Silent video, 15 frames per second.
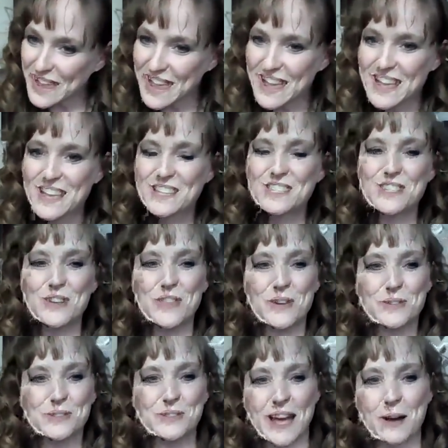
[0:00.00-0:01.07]
So those are,
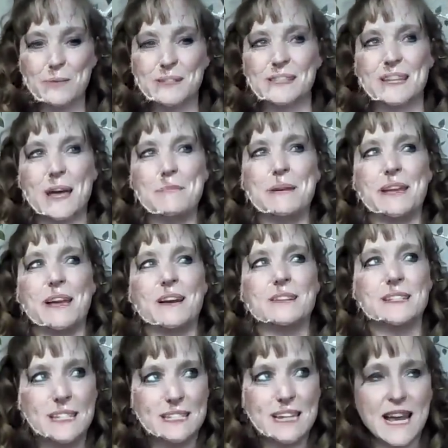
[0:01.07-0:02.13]
that one's coming out
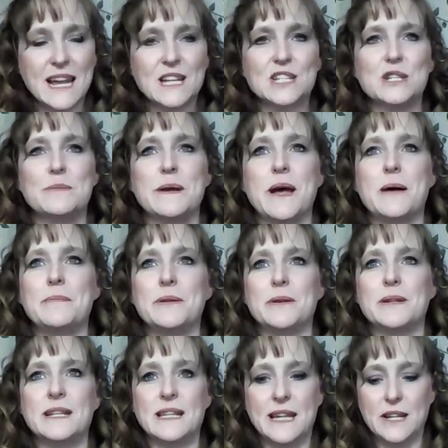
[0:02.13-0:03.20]
today. It should be uploaded
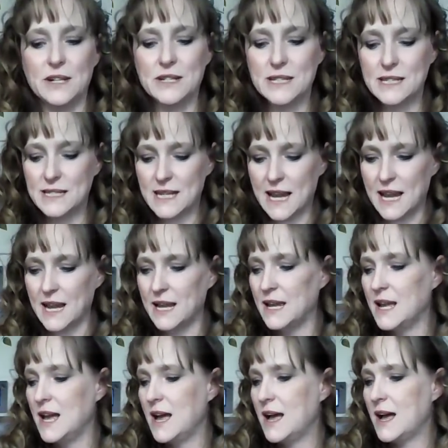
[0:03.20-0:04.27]
later today.
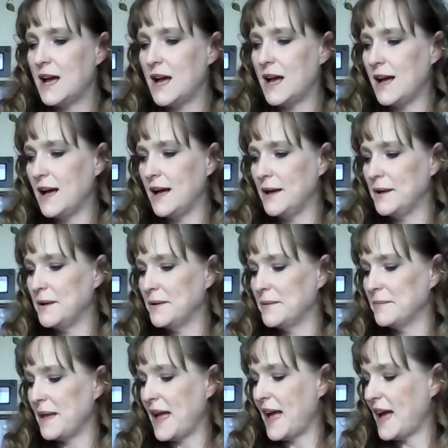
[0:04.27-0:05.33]

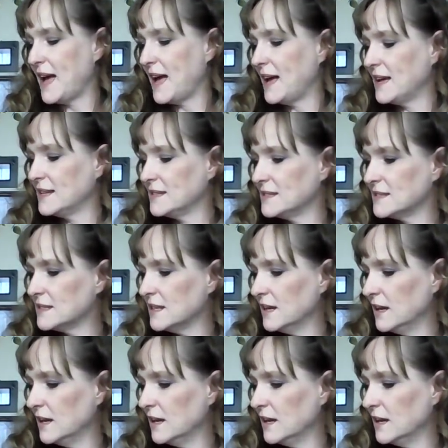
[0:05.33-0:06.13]
Um, and